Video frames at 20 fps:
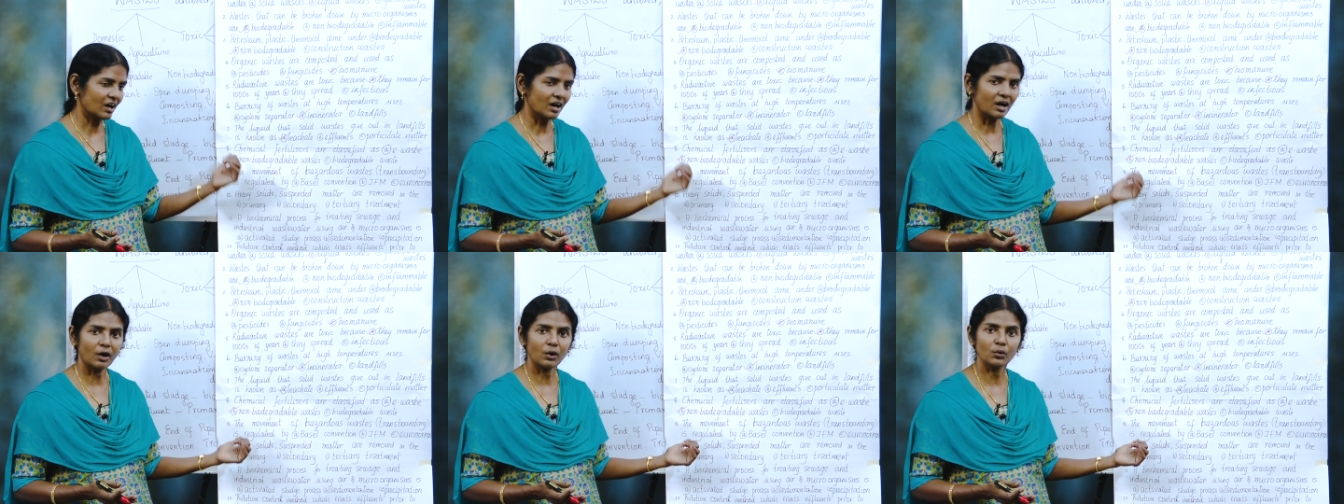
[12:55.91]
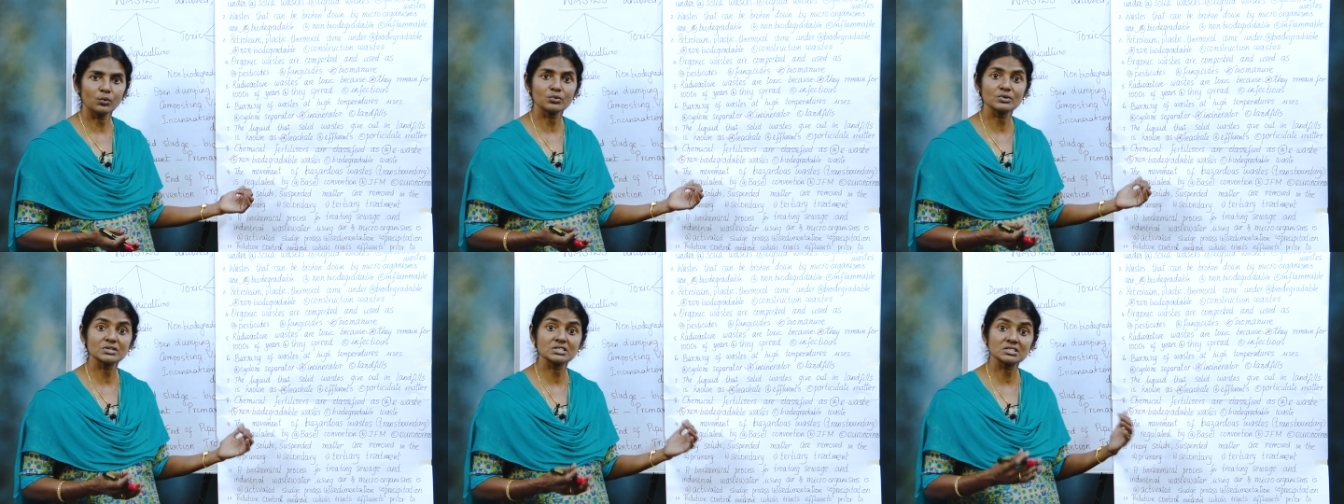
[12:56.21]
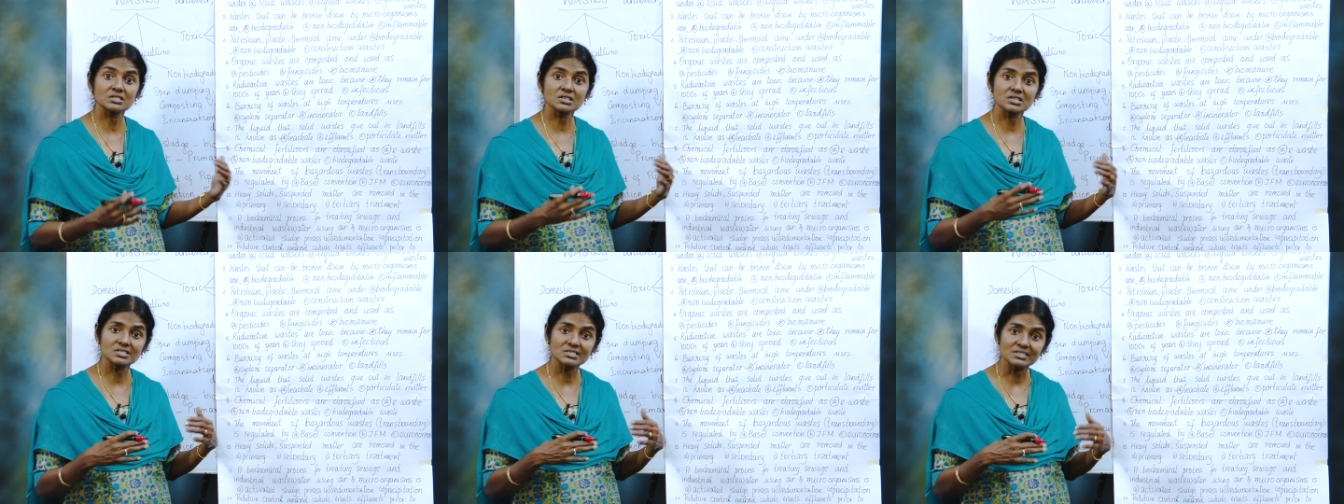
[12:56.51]
How
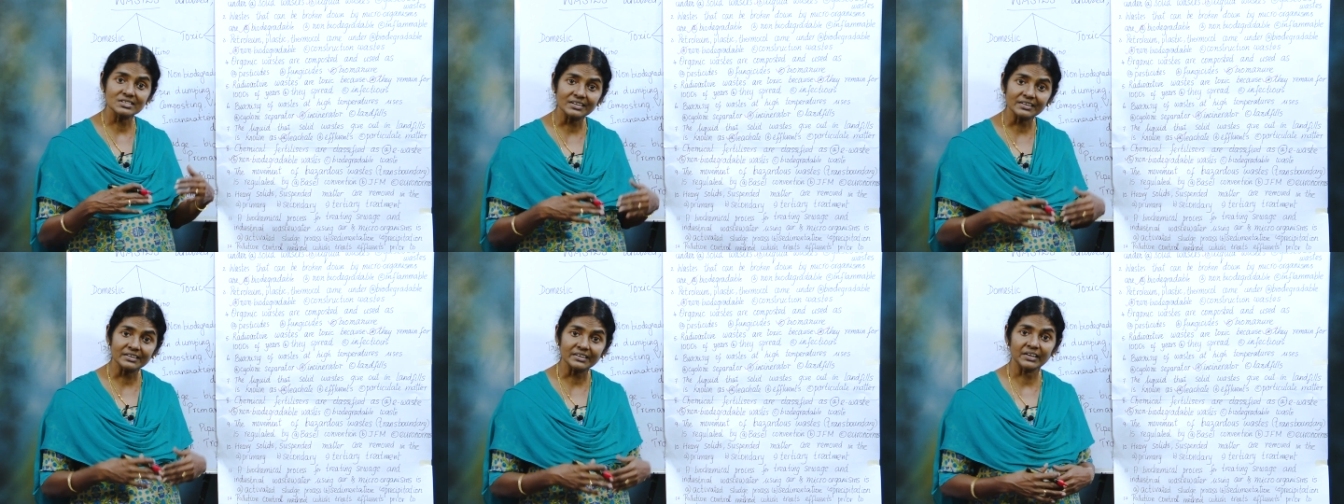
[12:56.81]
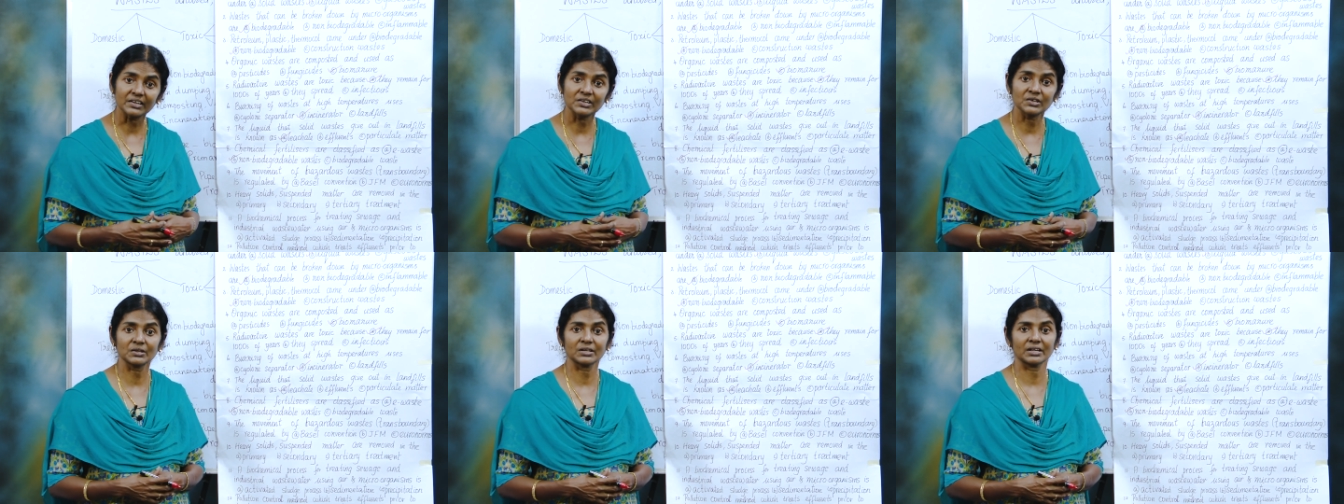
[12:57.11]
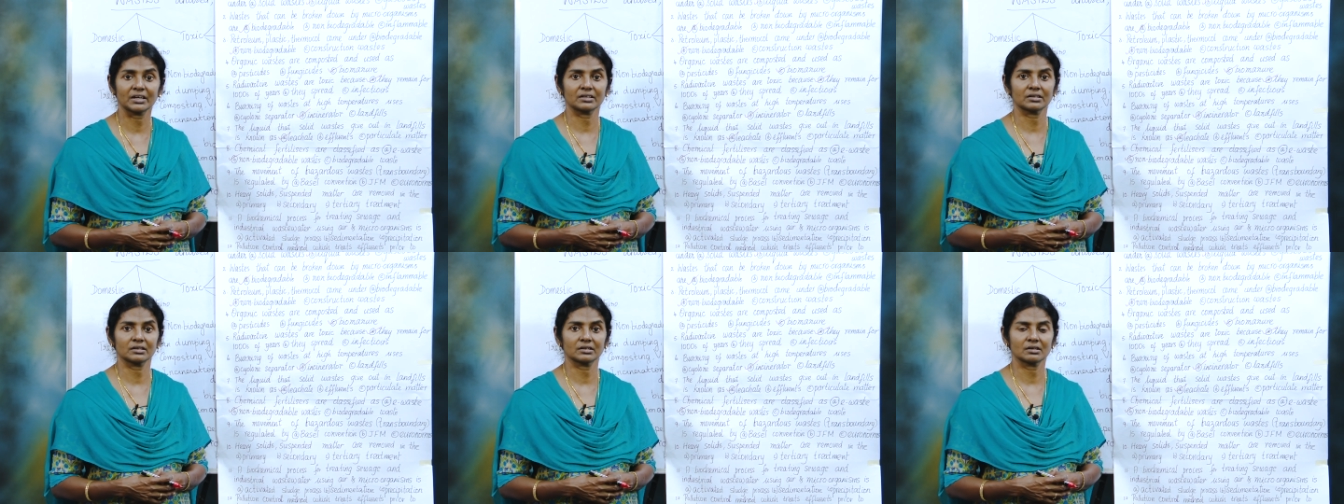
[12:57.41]
is this
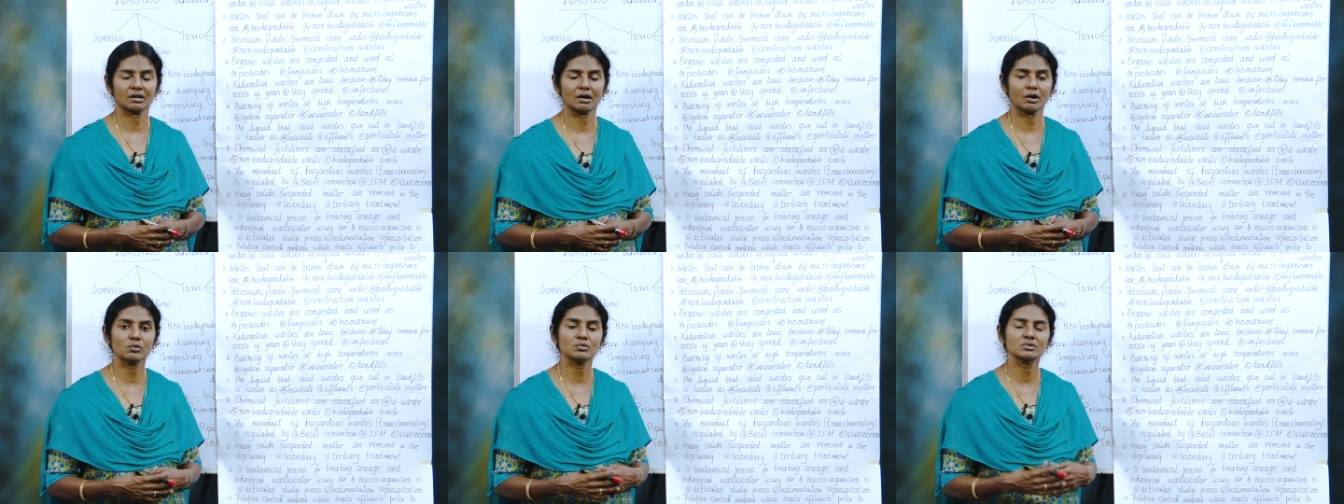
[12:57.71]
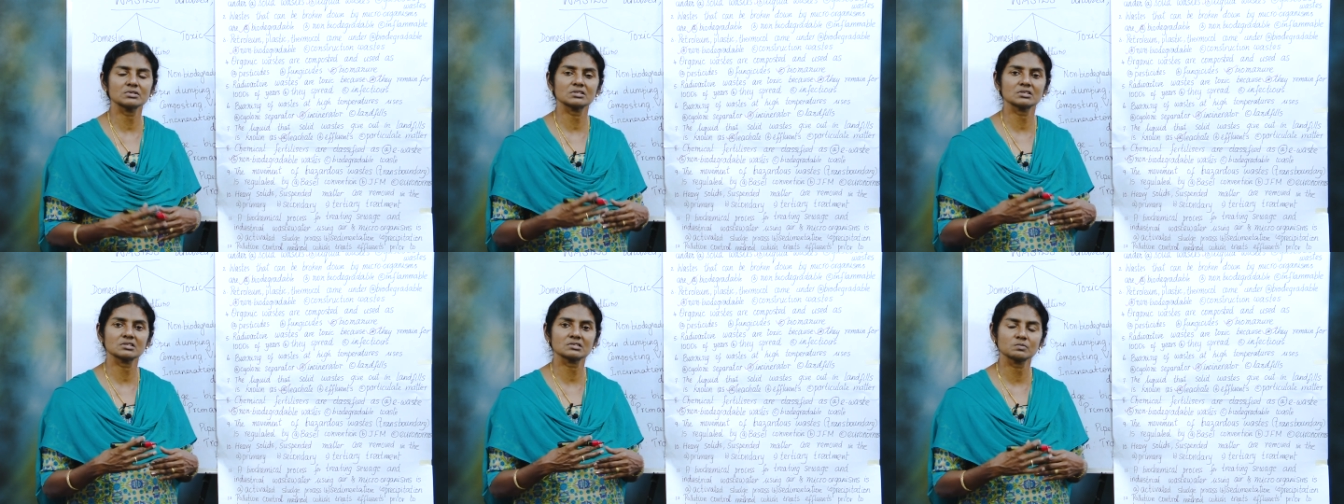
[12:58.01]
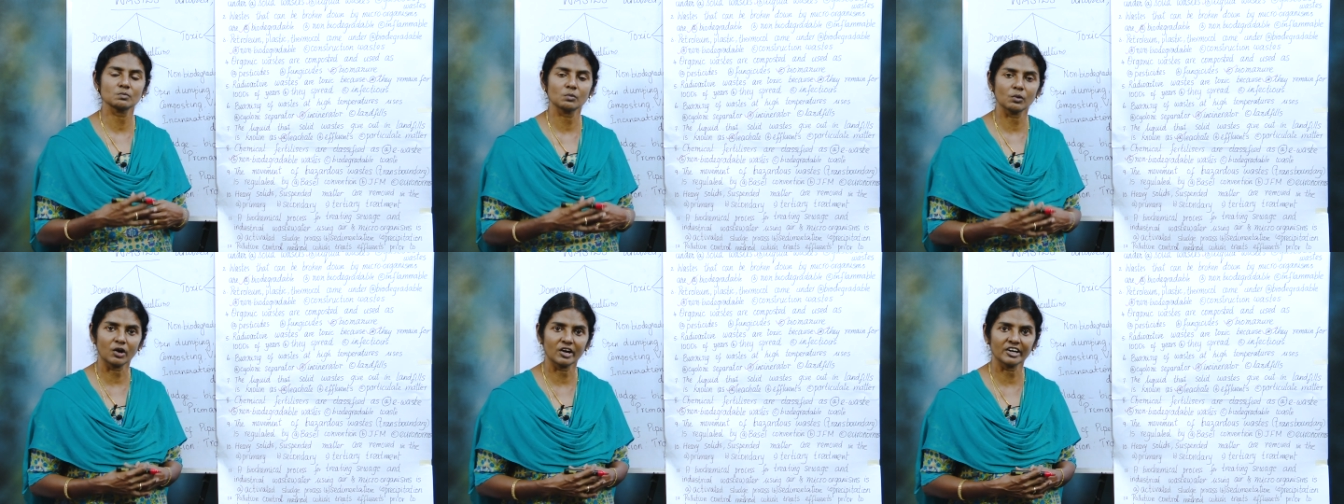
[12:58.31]
regulated? How is
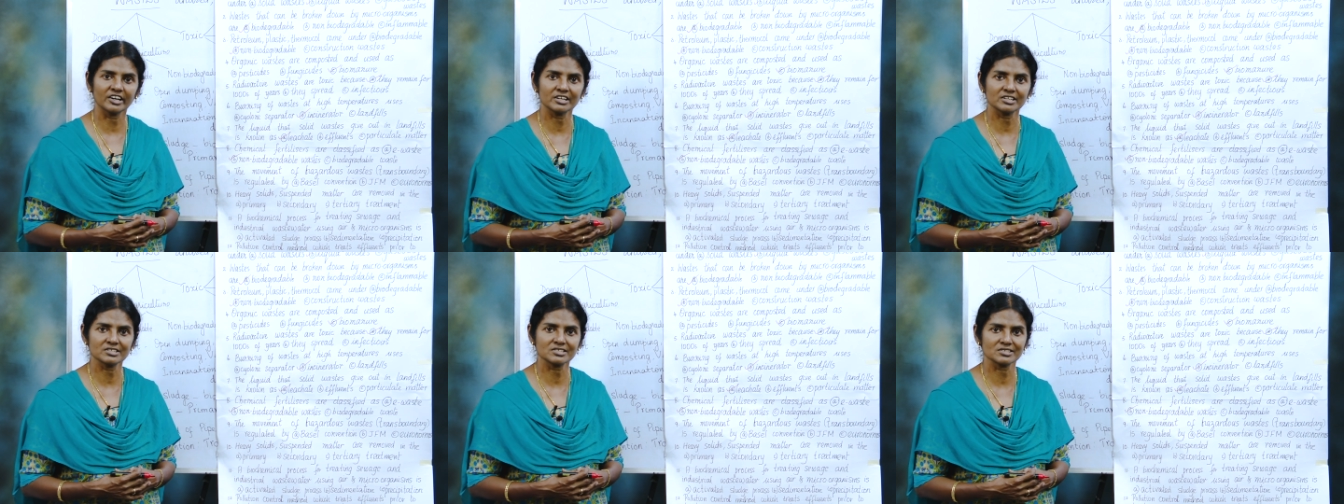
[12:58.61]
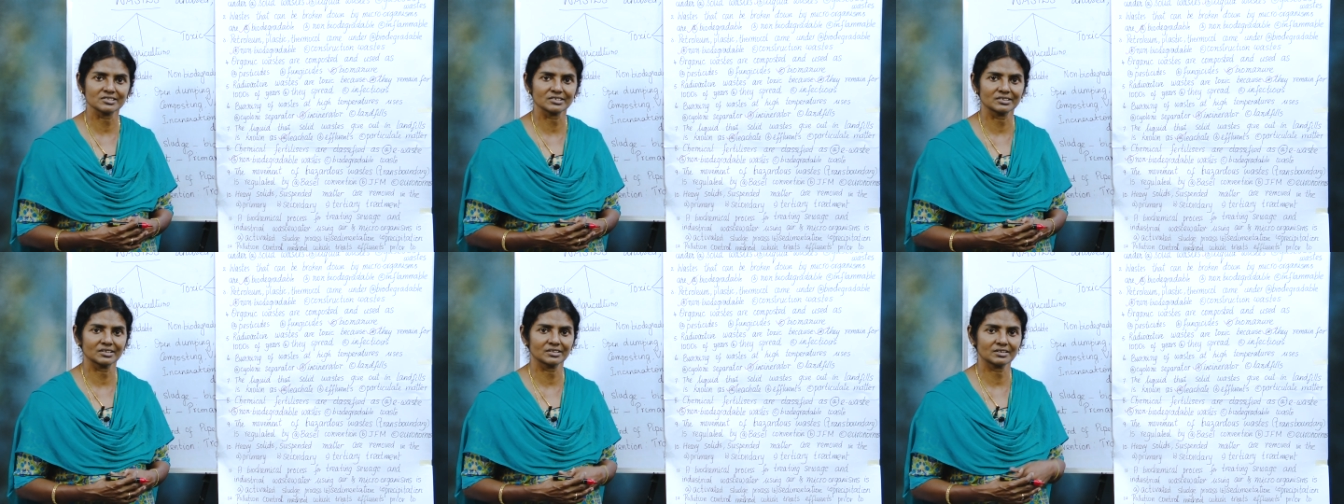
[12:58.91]
this monitored?